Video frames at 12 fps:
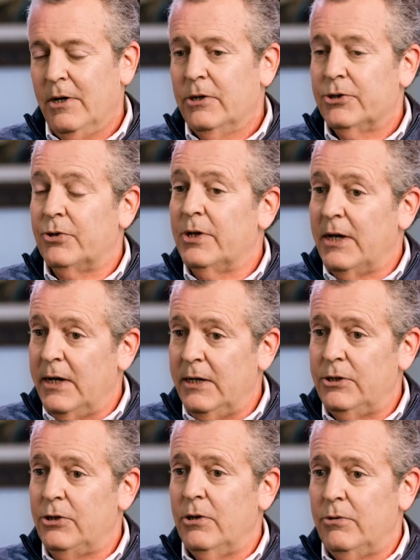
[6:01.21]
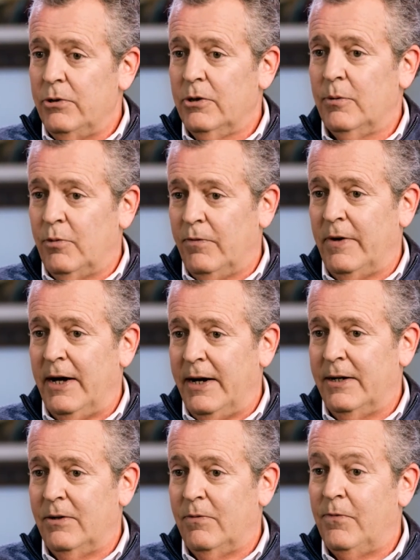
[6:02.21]
So the easier you can
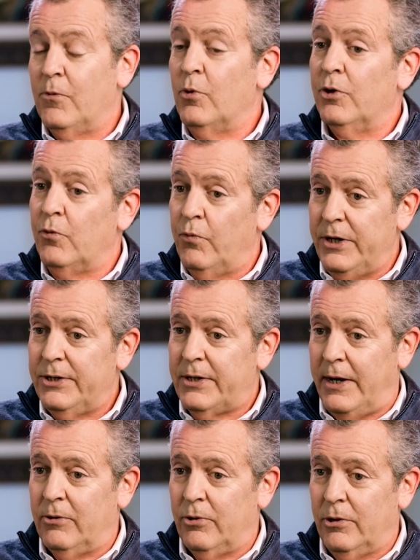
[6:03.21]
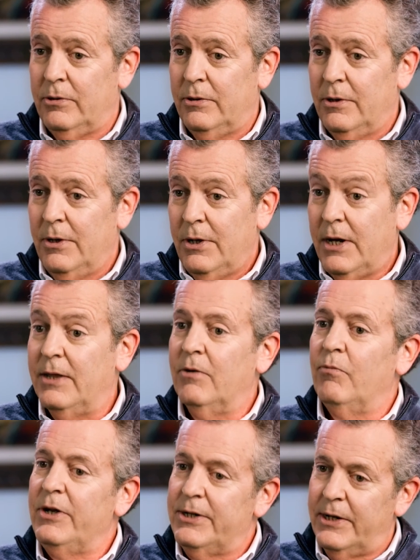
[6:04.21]
provide it for the retailer, and
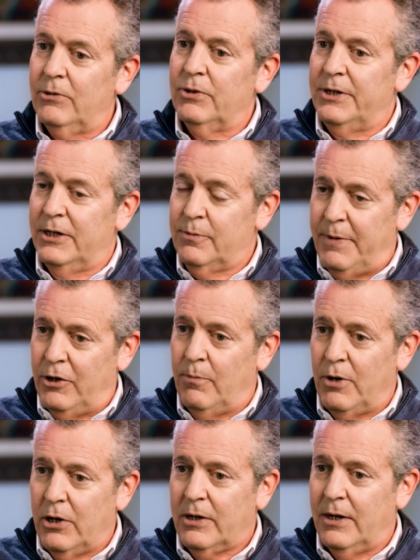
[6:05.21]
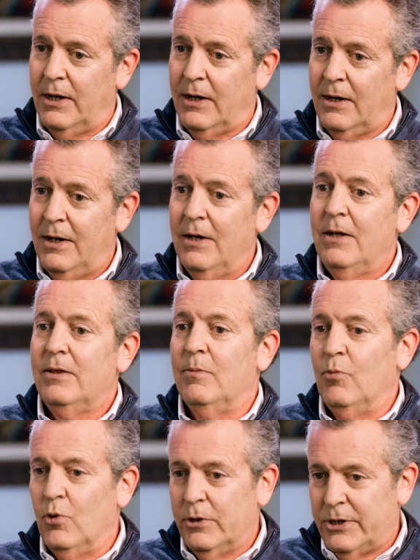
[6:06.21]
the retailer does better marketing, the
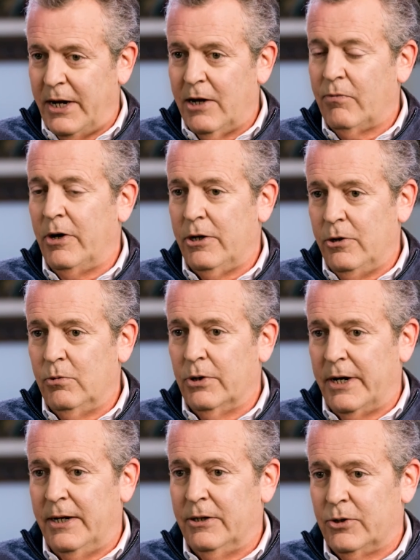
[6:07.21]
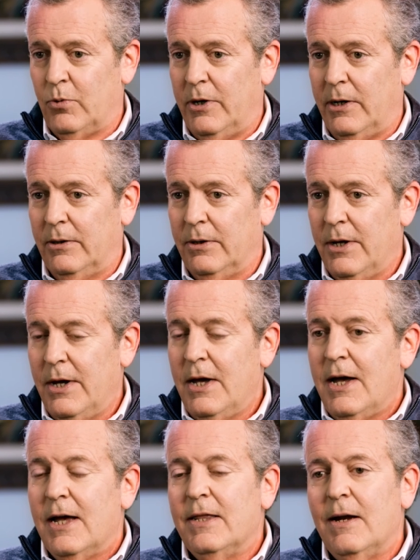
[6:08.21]
more take rate you will get as well.
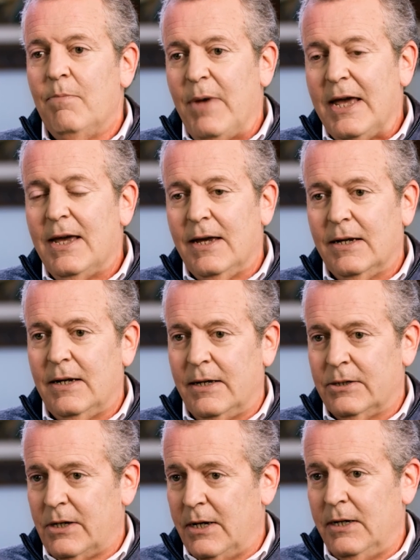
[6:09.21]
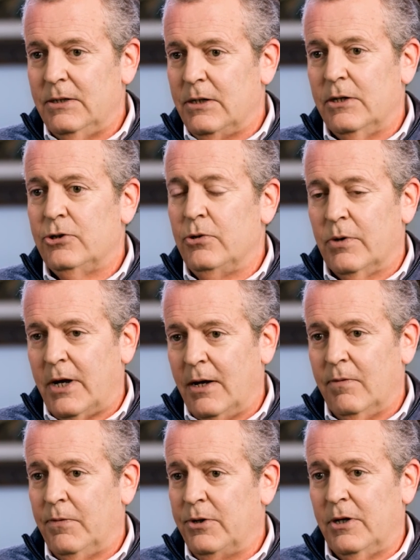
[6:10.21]
And then making it as easy as you
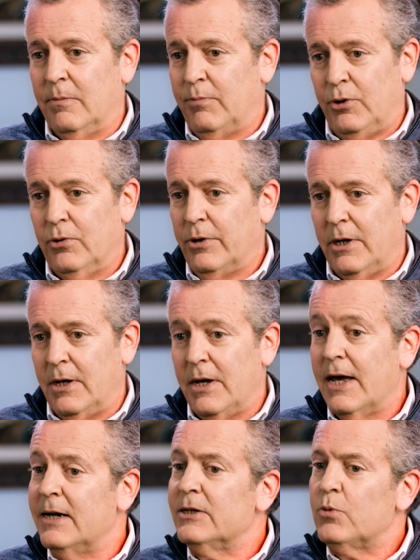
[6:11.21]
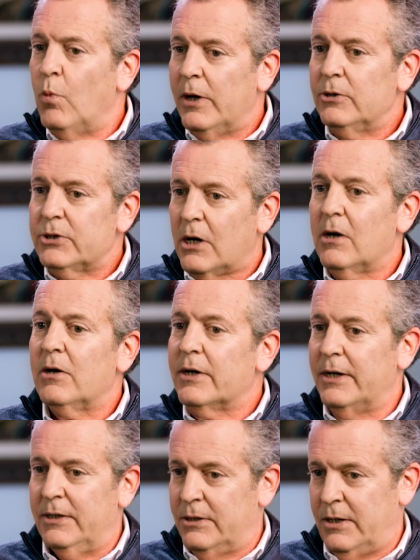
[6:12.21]
can for the employee and as well
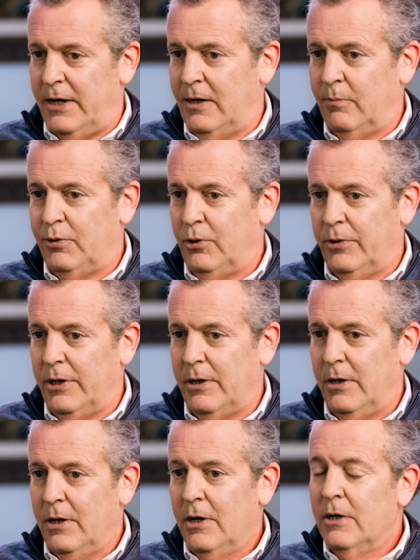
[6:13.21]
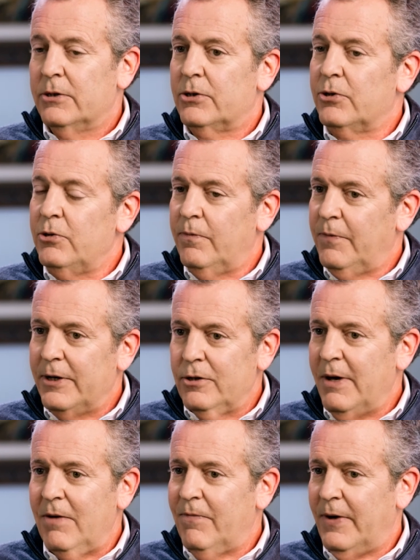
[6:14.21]
targeted to that employee. So
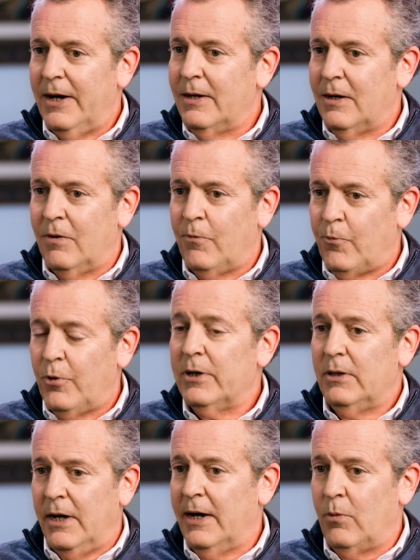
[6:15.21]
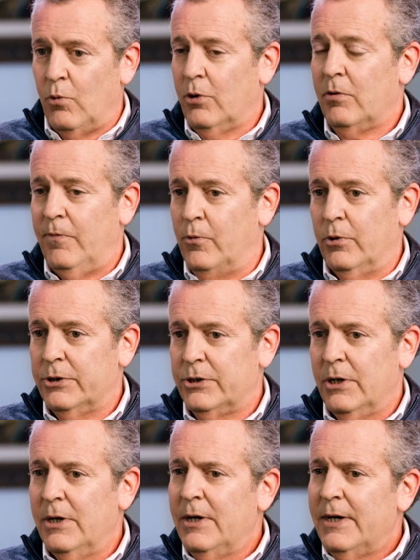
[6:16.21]
you may find a frontline
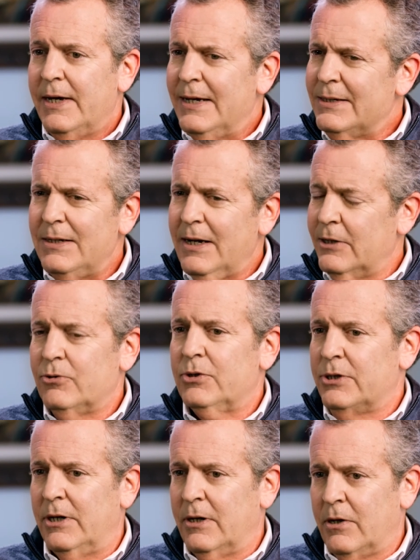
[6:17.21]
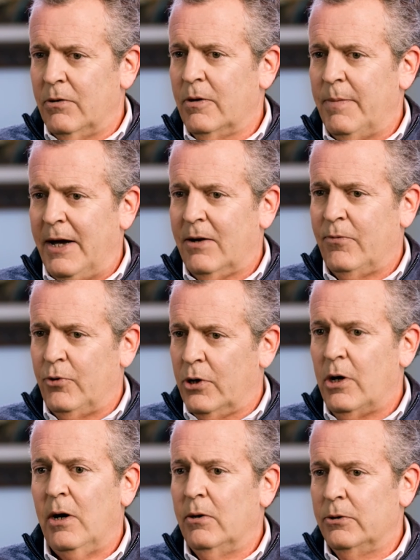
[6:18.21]
workforce isn't interested in going back for a
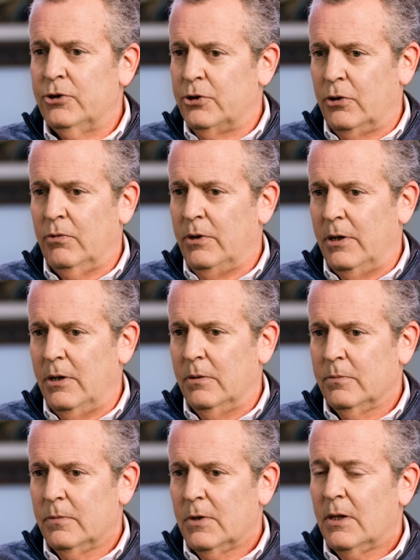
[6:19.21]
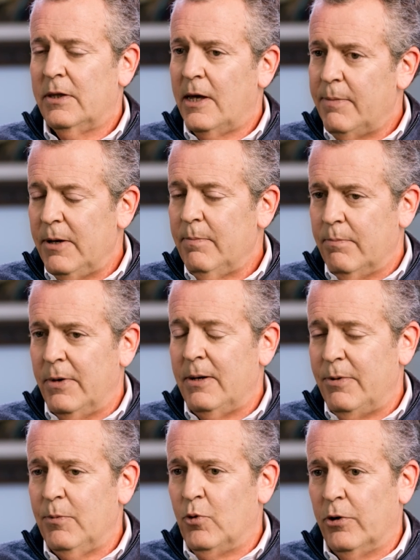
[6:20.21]
college degree. They
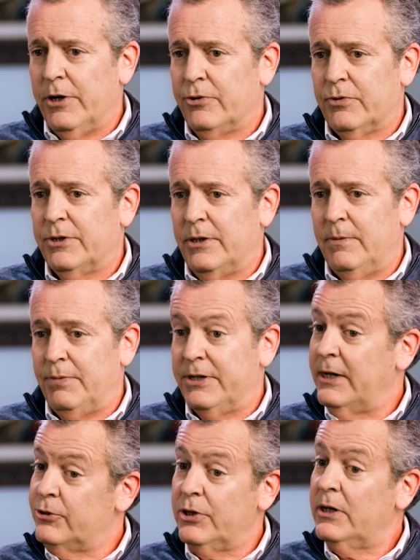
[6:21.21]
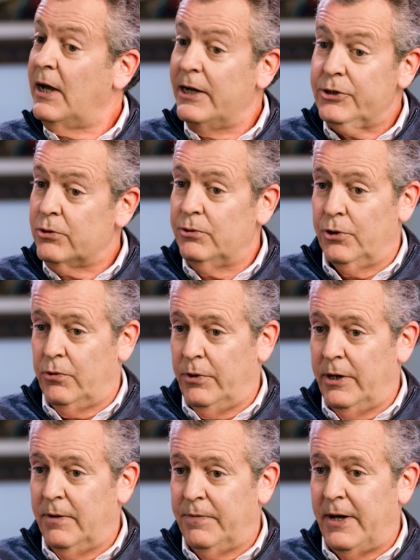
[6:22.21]
may be more interested potentially in a high school
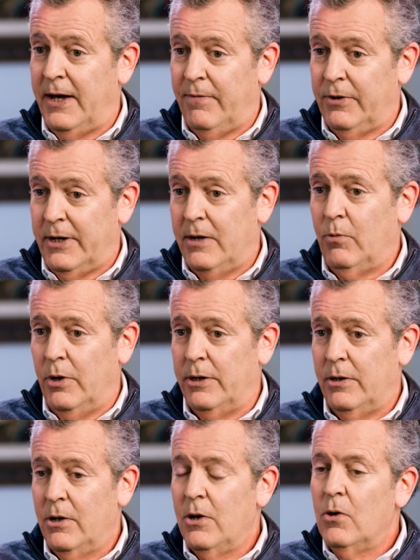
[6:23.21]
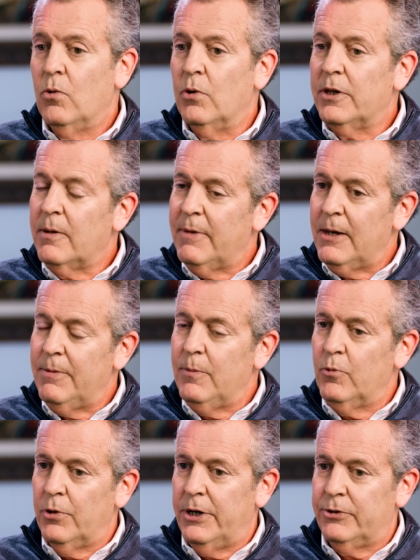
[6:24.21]
degree if they haven't got one. Or they may be
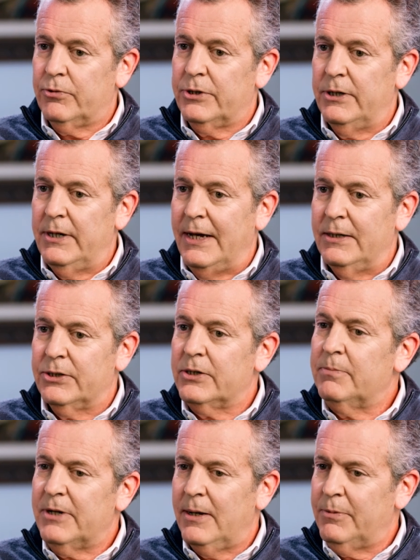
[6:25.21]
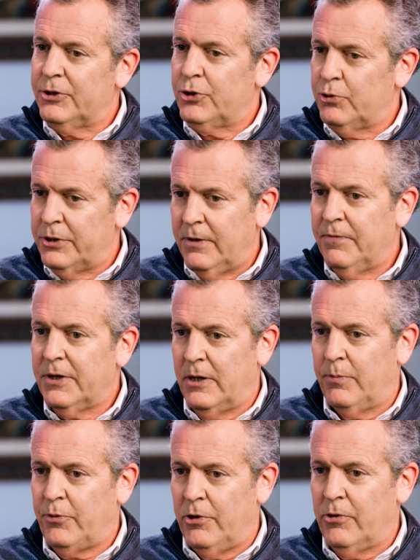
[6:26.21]
more interested in some type of
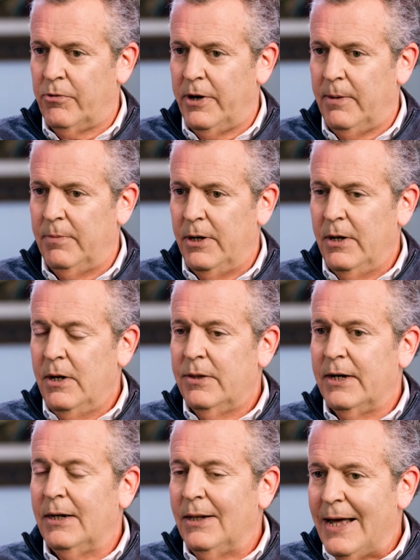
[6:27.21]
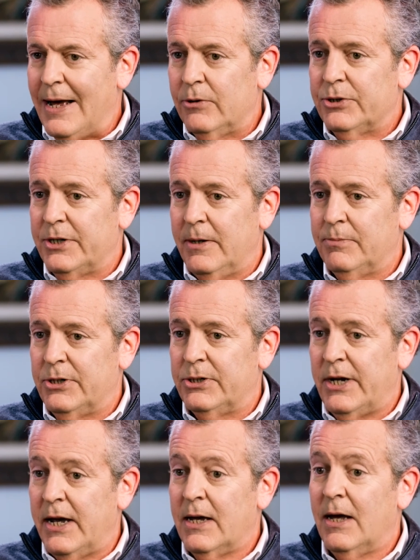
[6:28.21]
certificate program that allows them to
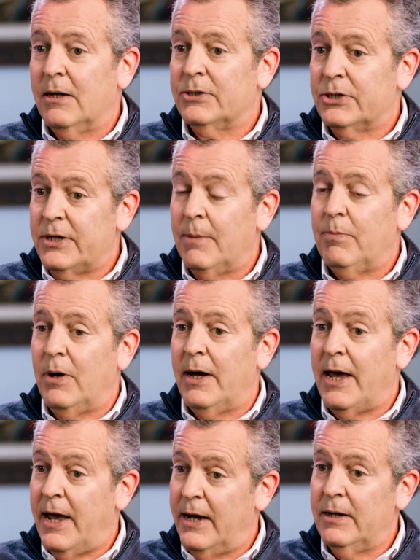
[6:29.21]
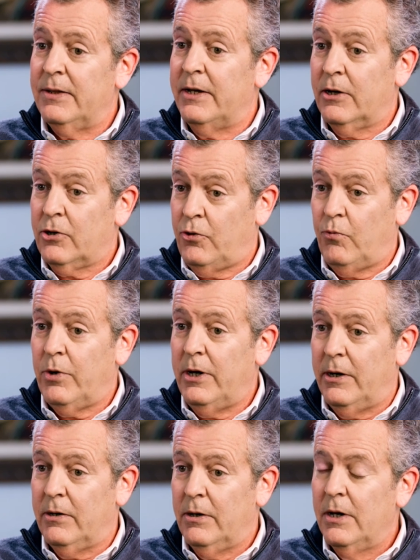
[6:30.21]
take a step ahead in their
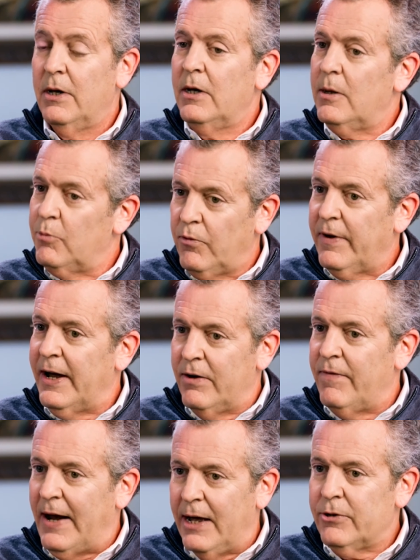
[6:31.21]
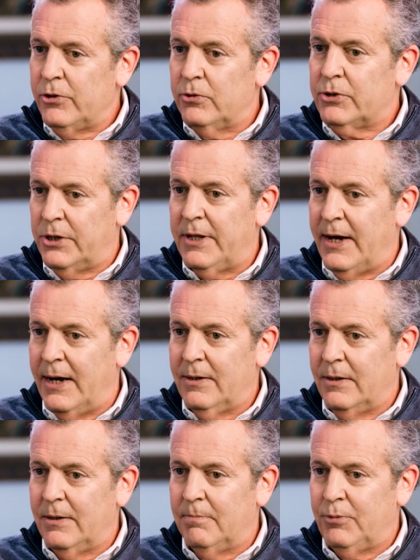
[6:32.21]
career and provide value to
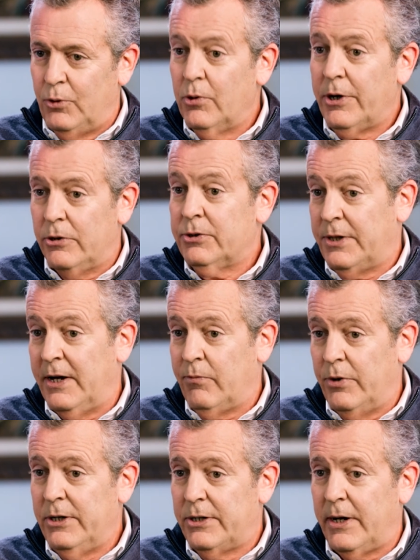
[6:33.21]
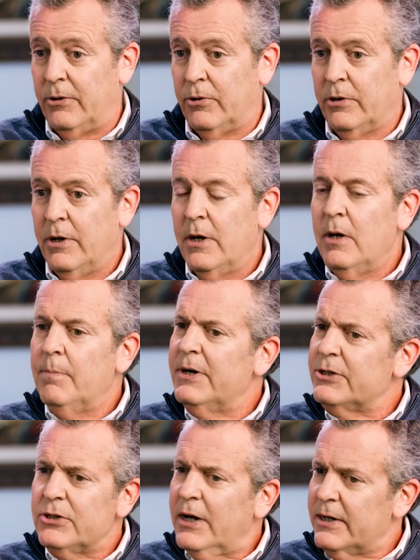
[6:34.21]
that employer, to that retailer, but
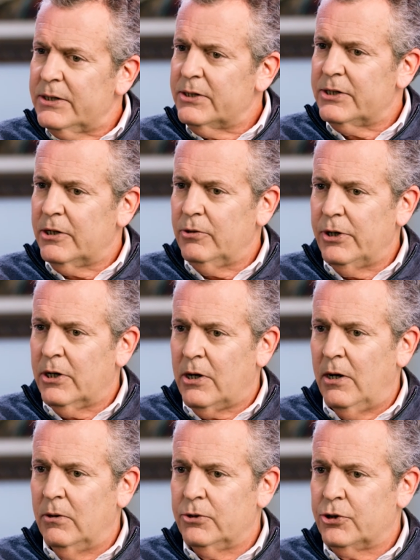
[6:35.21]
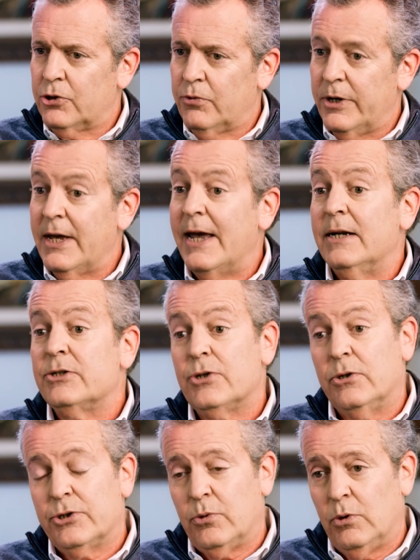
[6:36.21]
it's not necessarily a college degree, and it's
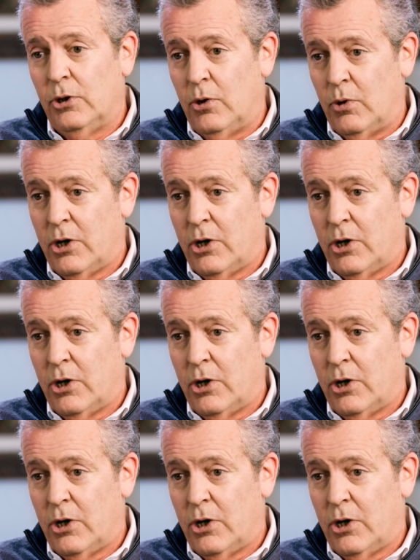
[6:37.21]
also a lower